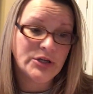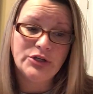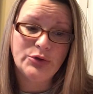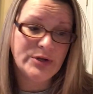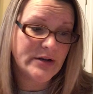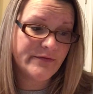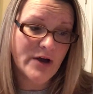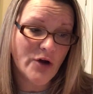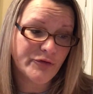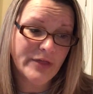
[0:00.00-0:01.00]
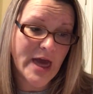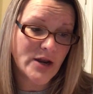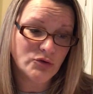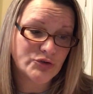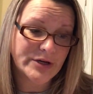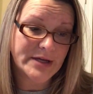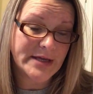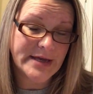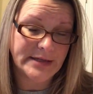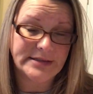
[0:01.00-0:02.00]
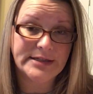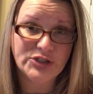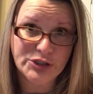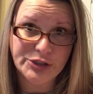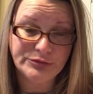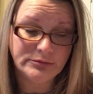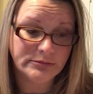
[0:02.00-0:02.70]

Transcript: you didn't fall for that old trick again, did you?"